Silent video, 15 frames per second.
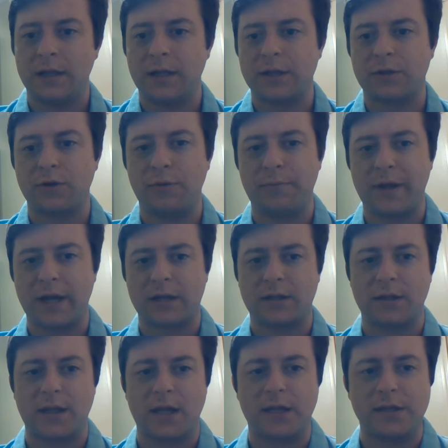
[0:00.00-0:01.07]
Let's go back
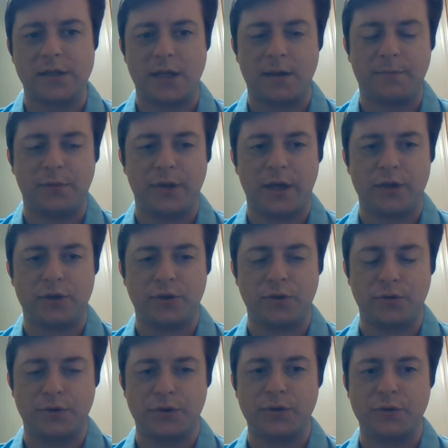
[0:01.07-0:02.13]
to that example I
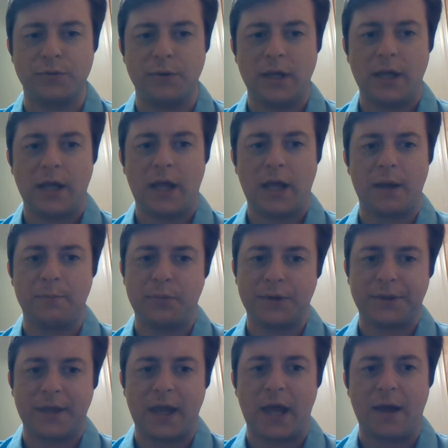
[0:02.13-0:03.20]
showed you and
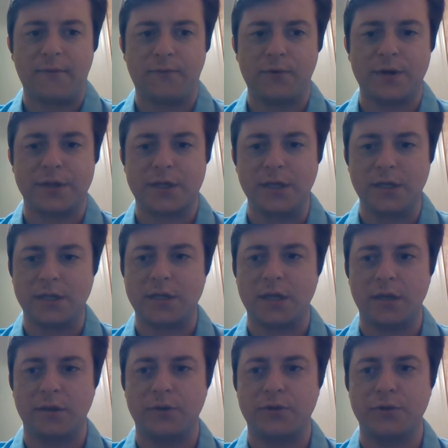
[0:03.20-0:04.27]
put the half rest in
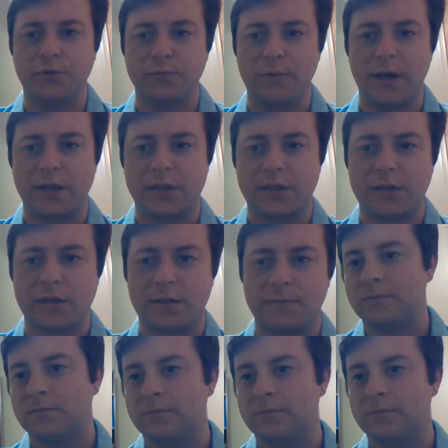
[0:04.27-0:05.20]
instead of the 2 rests.